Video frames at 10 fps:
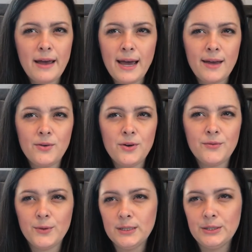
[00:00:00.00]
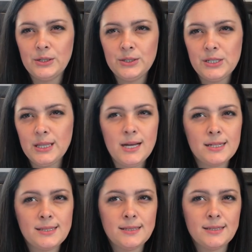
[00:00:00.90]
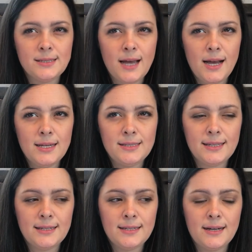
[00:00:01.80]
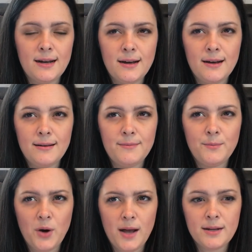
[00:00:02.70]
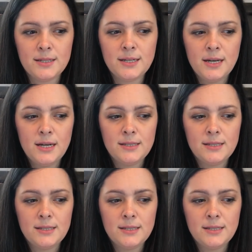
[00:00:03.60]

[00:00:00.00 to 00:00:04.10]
add-on for a little deluxe size uh, product.